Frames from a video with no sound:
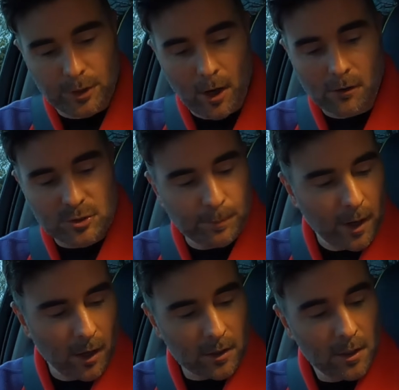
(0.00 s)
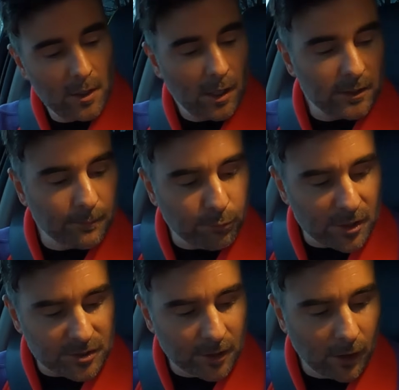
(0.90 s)
the car into park and then
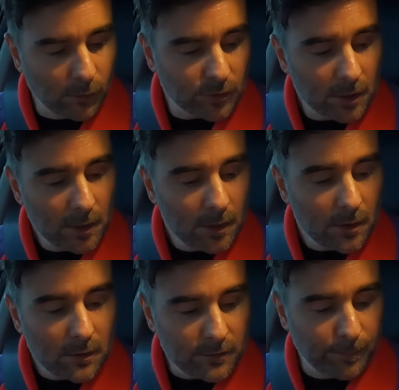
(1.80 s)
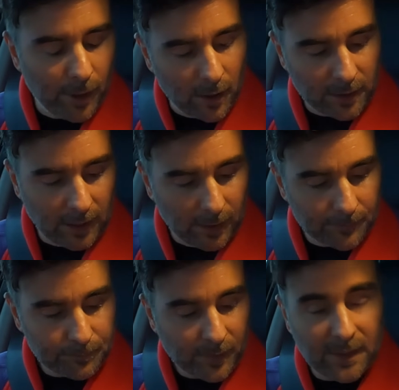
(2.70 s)
press and hold the
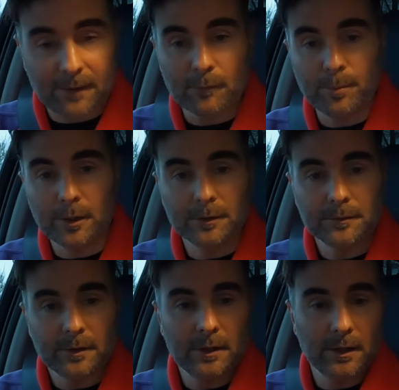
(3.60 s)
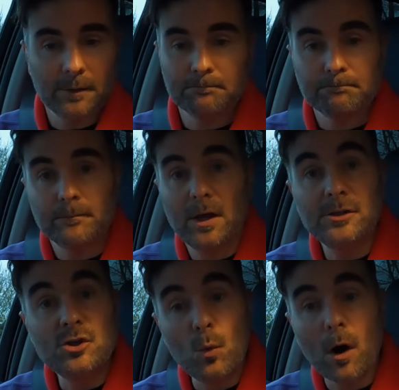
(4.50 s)
parking camera button,
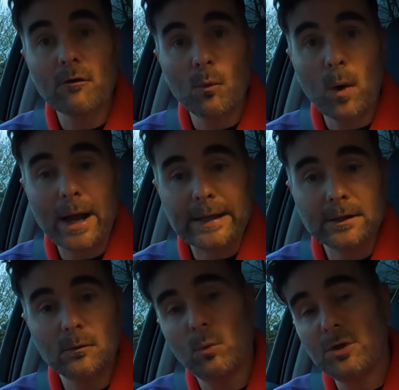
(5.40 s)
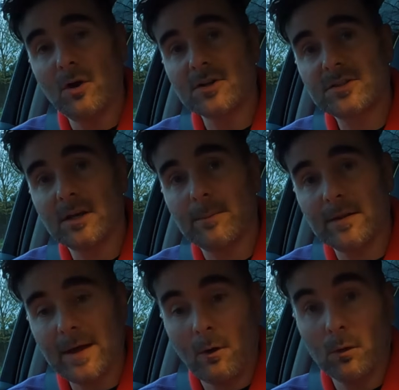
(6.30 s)
and you are away. What do you guys think
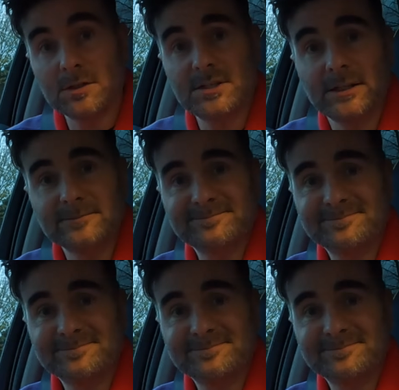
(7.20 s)
about that quality?